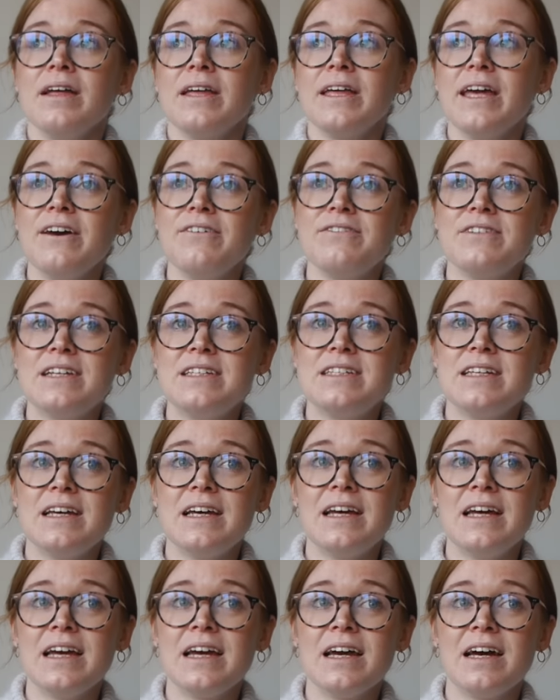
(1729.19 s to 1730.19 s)
gift
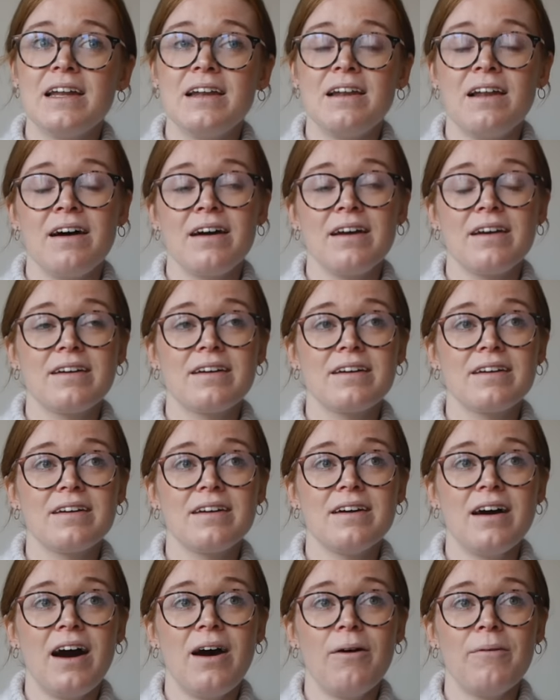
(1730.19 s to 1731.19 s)
knitting and like
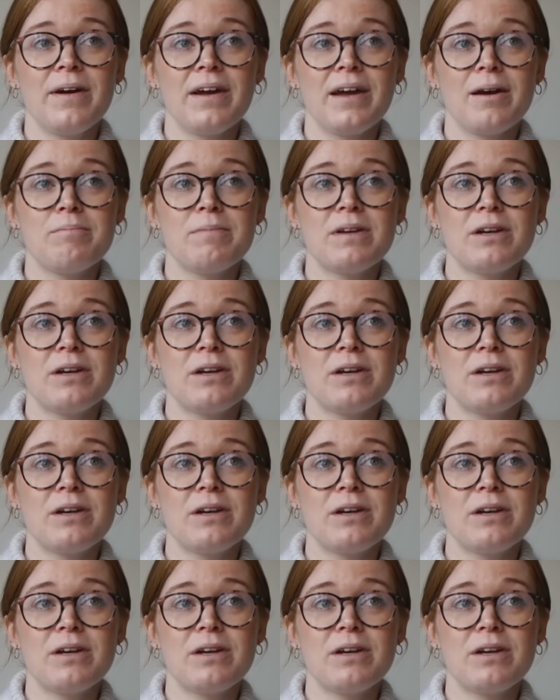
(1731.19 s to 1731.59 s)
how it can